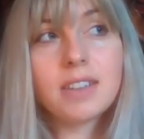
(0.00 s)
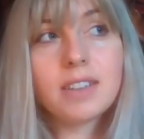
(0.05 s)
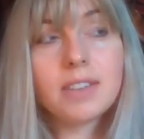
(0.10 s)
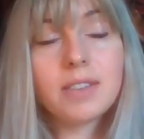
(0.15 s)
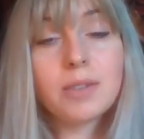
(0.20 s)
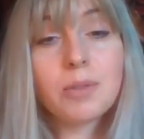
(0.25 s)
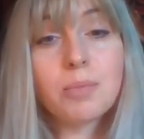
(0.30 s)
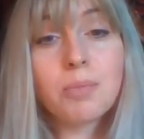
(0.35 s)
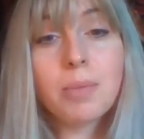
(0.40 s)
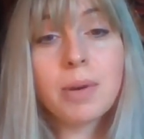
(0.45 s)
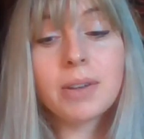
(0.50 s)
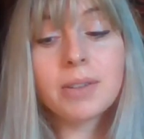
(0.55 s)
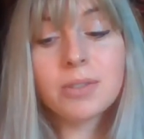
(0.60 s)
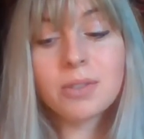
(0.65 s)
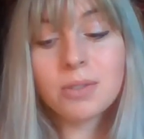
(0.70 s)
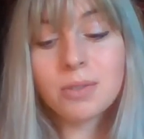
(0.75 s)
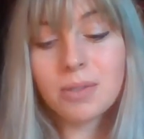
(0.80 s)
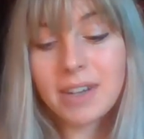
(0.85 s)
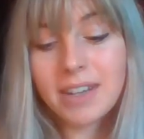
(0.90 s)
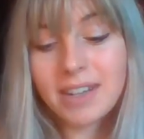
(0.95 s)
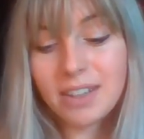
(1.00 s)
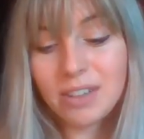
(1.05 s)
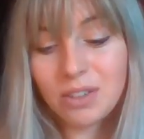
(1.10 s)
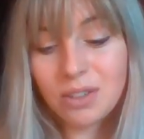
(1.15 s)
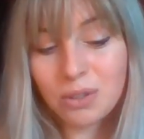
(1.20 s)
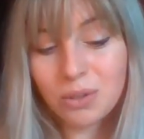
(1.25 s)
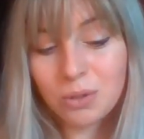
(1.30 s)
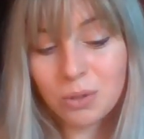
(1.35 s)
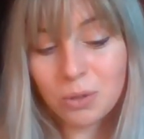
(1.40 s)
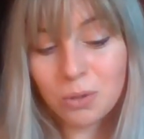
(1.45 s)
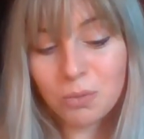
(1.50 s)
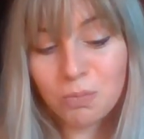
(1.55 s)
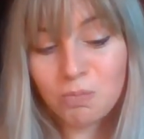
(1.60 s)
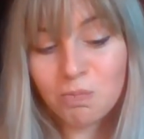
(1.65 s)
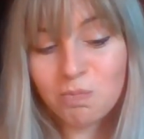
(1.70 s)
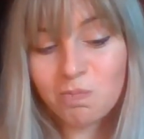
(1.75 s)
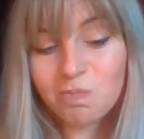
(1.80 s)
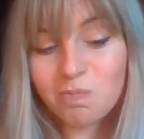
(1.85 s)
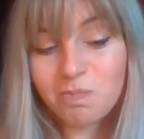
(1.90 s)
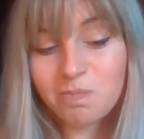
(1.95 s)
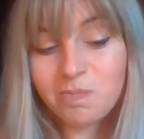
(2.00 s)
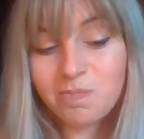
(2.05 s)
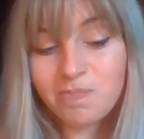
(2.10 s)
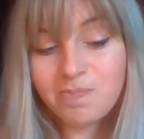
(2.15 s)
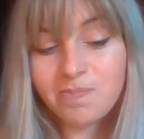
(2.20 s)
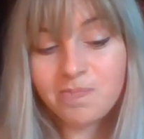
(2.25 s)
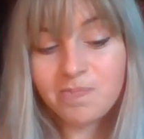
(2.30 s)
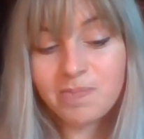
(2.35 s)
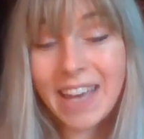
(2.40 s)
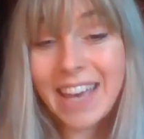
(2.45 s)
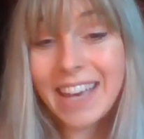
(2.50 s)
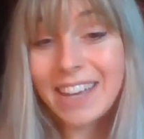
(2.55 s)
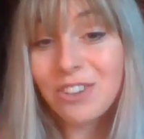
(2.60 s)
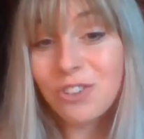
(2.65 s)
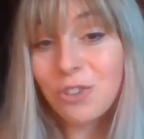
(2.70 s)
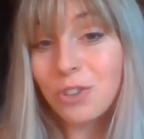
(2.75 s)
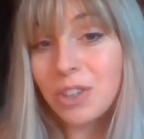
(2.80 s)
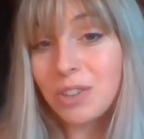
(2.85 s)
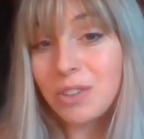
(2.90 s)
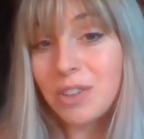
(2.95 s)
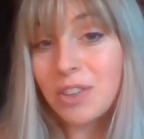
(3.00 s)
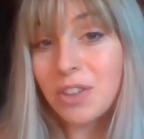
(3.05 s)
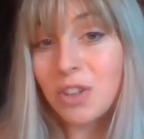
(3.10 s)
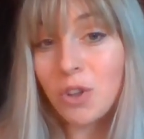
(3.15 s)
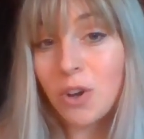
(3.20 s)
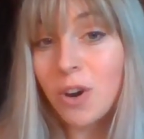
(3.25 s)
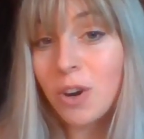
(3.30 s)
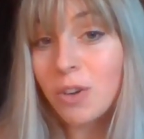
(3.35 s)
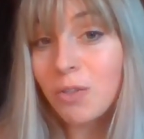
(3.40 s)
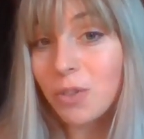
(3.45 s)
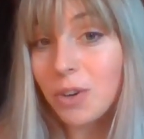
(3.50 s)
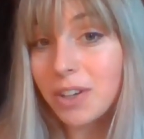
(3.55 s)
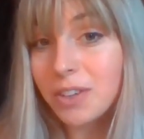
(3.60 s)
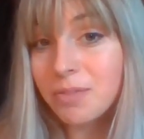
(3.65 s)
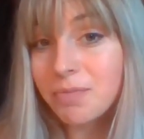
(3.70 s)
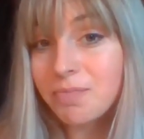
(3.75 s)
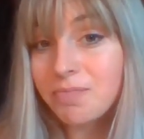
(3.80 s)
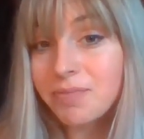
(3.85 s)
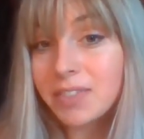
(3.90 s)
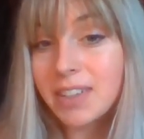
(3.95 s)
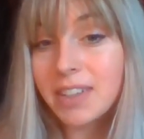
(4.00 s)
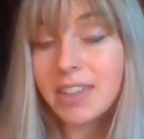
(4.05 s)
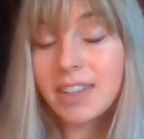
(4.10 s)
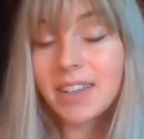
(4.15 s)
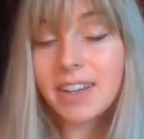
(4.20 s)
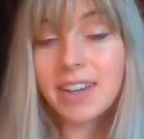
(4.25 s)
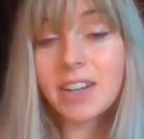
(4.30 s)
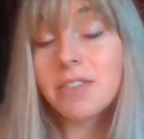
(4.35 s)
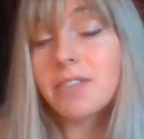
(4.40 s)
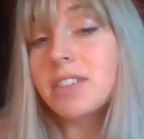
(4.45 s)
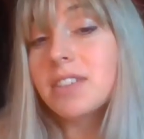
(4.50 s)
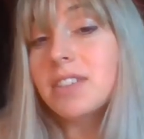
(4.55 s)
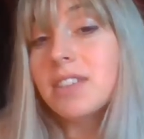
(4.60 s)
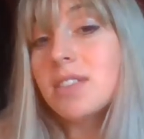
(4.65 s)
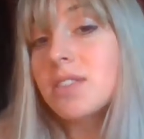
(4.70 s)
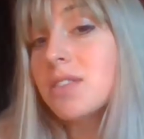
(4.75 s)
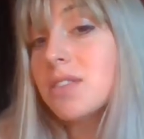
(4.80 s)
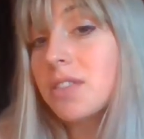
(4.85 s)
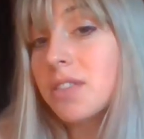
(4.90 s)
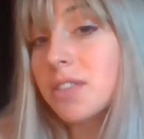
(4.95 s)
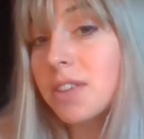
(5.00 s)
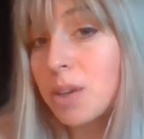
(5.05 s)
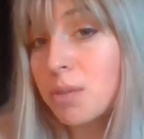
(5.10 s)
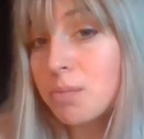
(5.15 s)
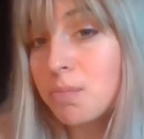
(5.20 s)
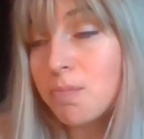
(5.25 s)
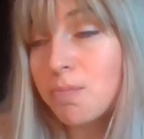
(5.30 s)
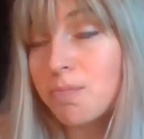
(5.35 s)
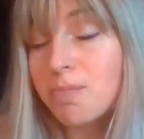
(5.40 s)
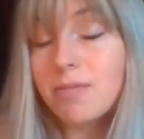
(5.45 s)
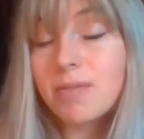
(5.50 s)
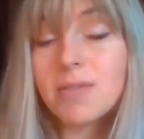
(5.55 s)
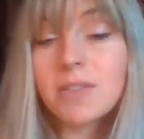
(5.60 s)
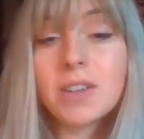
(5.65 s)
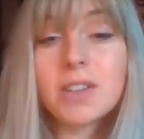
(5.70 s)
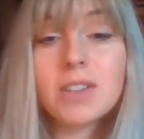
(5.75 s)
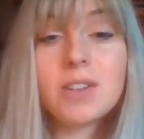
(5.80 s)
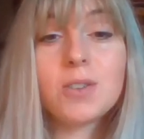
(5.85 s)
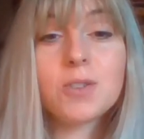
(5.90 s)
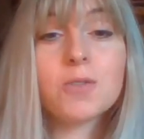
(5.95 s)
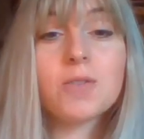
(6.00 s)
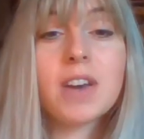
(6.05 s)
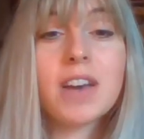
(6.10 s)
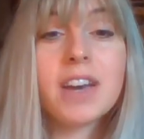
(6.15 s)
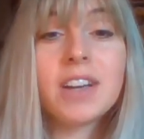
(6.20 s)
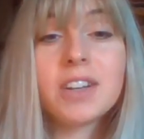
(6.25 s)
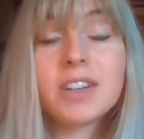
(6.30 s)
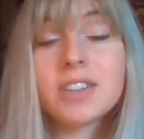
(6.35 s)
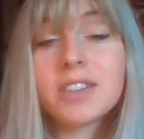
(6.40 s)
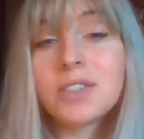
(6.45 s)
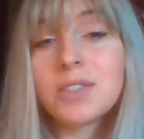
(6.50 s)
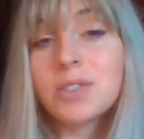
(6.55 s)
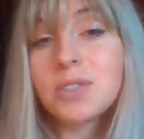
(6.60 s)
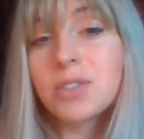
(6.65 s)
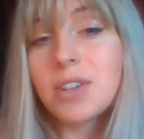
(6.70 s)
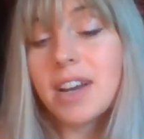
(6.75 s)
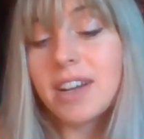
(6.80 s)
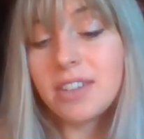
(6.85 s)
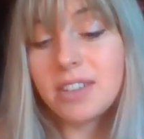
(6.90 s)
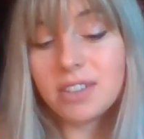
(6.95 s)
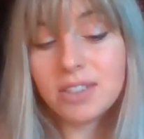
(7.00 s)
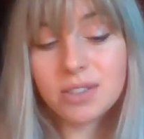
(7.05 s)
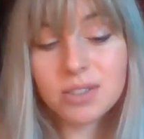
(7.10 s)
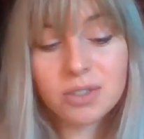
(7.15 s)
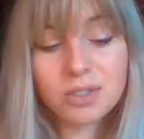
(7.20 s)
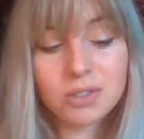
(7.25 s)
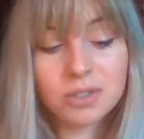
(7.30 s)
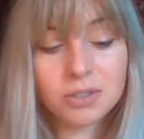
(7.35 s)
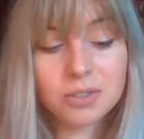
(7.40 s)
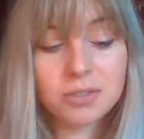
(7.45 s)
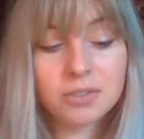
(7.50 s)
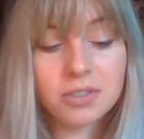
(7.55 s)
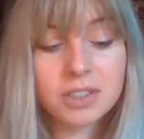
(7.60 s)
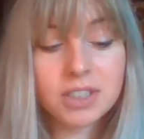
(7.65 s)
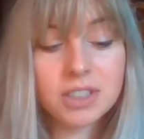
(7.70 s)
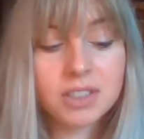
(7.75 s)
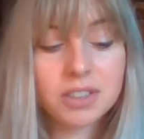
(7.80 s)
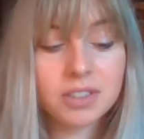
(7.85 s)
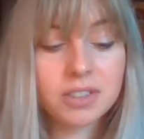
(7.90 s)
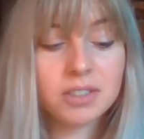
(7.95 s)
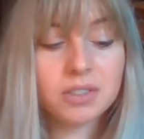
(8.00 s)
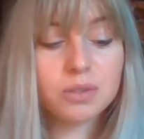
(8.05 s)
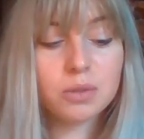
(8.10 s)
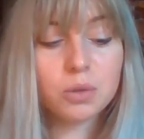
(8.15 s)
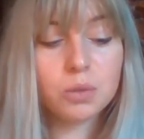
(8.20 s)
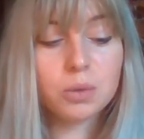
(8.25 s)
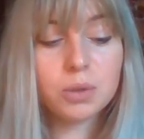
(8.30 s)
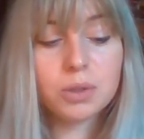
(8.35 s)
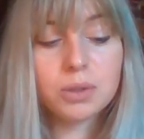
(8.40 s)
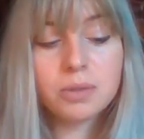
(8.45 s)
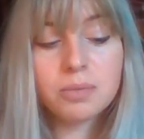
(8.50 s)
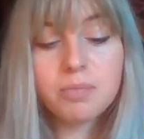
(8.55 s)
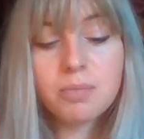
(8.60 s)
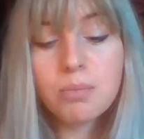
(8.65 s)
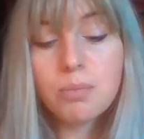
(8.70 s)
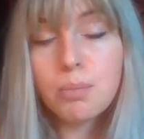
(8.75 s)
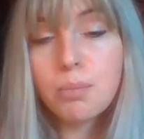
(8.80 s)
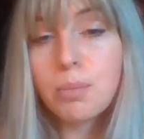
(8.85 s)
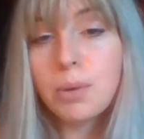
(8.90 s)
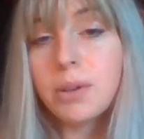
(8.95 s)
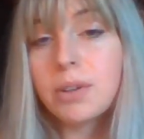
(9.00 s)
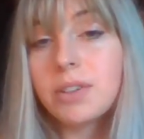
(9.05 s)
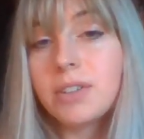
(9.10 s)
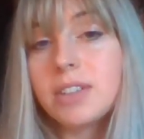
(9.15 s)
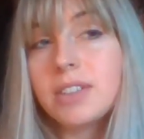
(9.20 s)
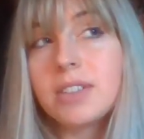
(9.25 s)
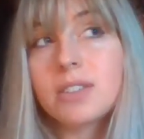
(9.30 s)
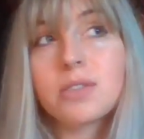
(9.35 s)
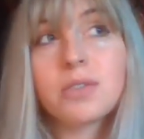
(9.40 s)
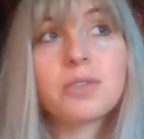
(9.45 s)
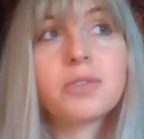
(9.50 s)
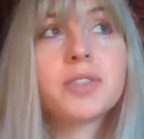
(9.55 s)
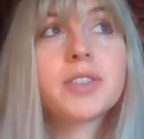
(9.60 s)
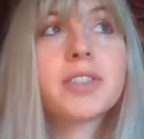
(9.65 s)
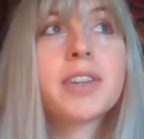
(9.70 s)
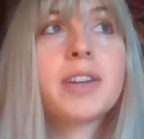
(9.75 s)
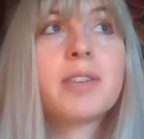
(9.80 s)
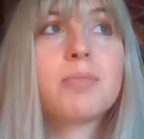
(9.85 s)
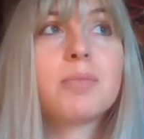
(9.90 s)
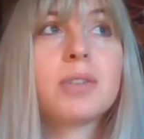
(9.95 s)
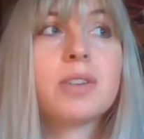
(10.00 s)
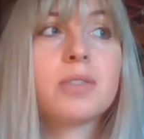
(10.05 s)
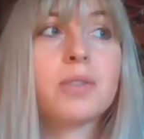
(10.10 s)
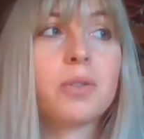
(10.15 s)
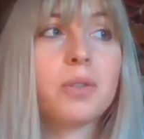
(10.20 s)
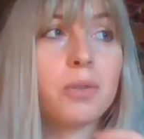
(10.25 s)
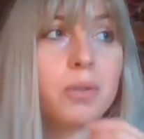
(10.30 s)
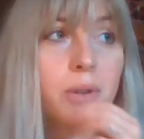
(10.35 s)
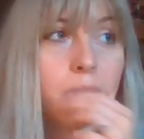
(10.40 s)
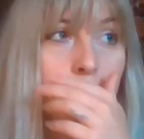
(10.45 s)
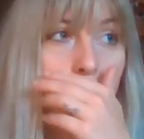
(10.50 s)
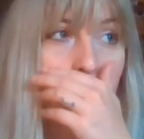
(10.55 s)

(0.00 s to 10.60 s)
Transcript: The best way to handle it in the long run, and if it does stir up feelings of anger or sadness or fear or bitterness or resentment or